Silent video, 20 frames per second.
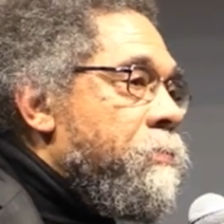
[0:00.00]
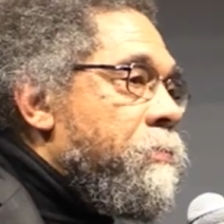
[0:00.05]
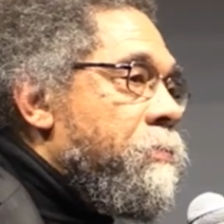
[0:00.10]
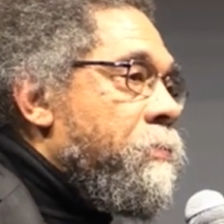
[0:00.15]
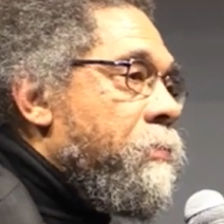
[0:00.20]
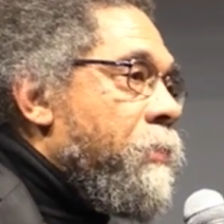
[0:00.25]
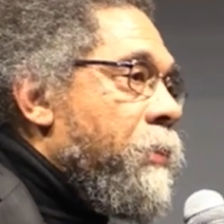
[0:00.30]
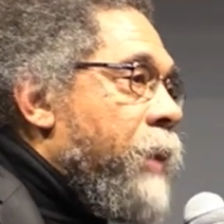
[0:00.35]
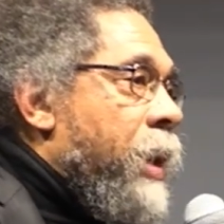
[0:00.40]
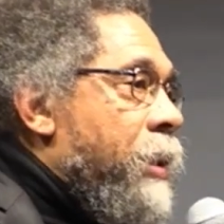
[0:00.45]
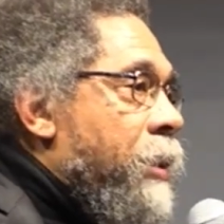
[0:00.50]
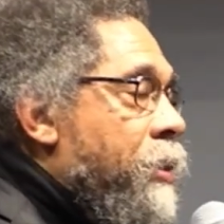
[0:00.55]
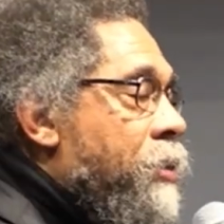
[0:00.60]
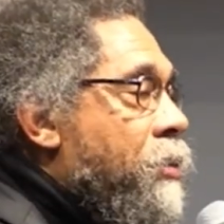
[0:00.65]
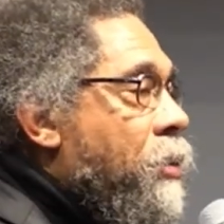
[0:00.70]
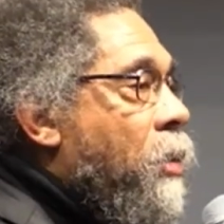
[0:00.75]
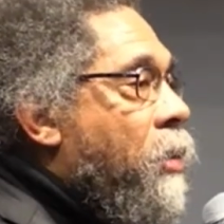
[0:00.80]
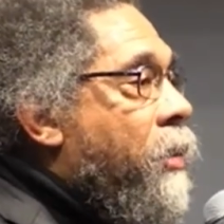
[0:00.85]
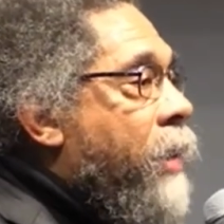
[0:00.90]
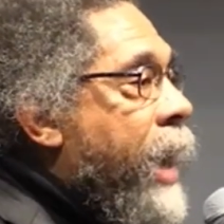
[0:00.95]
and the
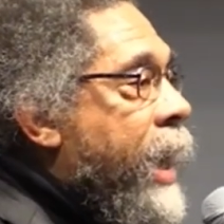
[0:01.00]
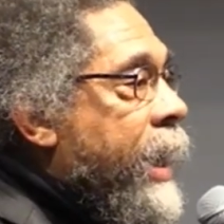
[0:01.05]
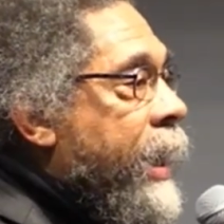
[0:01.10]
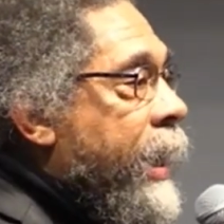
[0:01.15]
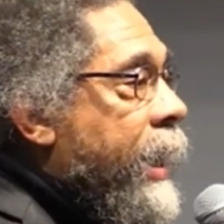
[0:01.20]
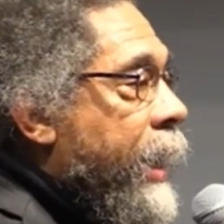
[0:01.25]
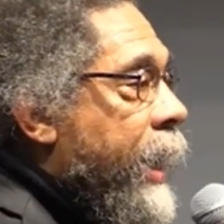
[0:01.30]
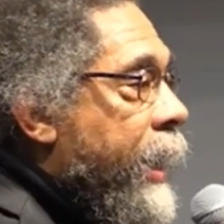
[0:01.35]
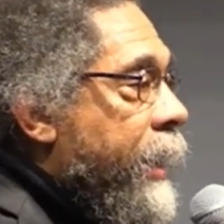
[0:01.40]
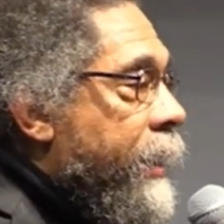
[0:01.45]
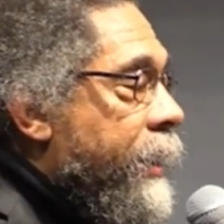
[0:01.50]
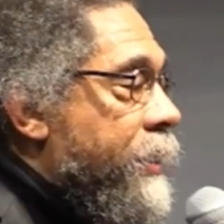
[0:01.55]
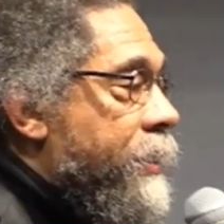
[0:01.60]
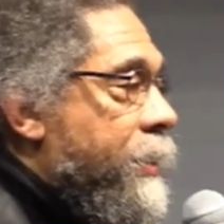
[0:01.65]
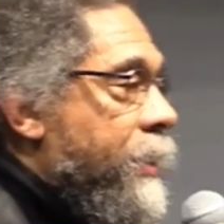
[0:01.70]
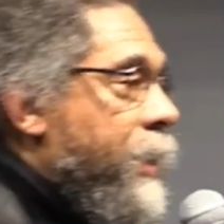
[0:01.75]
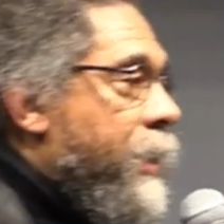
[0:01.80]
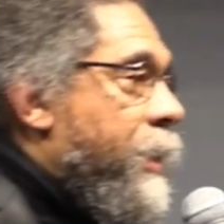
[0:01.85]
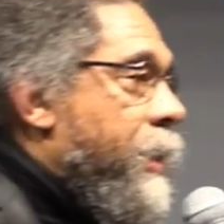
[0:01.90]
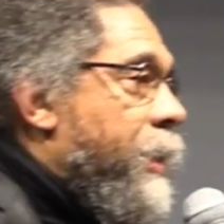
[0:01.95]
Socratic
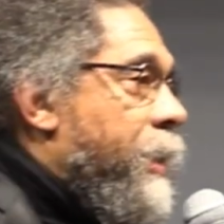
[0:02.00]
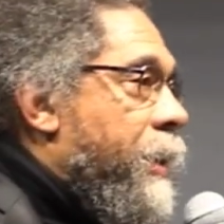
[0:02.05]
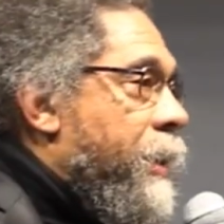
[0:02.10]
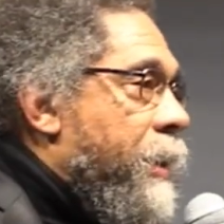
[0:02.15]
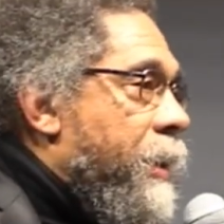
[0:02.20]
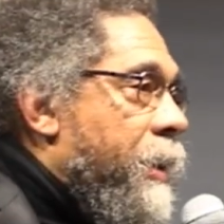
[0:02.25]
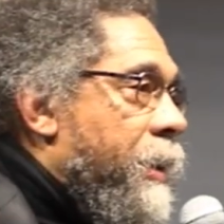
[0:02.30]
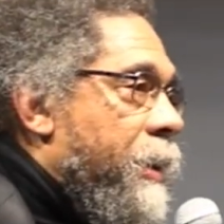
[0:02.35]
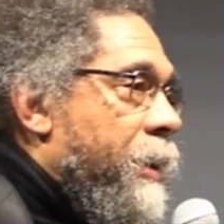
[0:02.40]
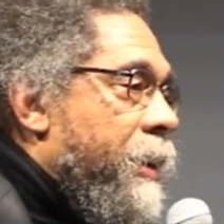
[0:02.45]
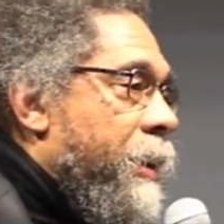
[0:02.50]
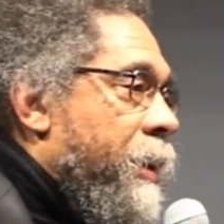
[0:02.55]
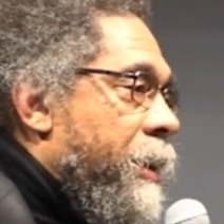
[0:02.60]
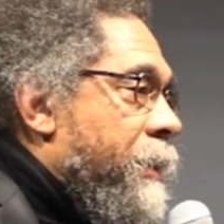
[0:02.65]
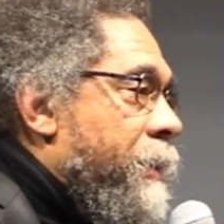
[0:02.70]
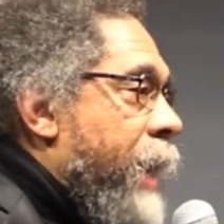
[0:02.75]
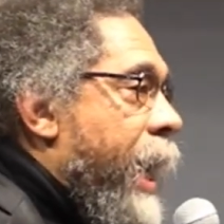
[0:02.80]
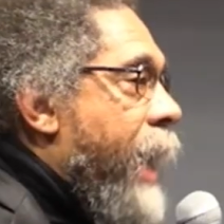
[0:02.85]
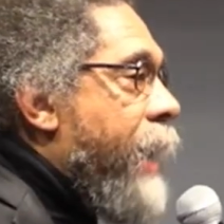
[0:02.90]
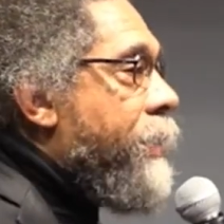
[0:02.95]
legacy of
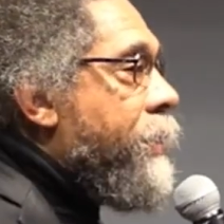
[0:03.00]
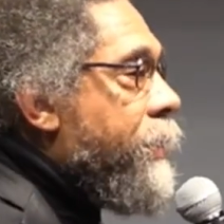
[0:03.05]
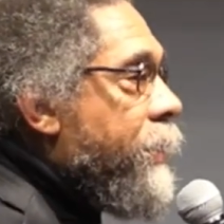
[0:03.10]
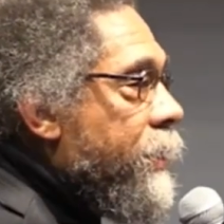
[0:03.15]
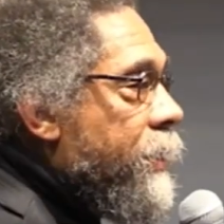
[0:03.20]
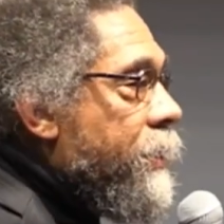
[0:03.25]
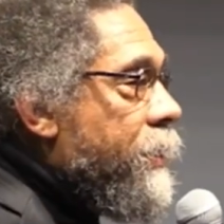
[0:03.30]
Athens,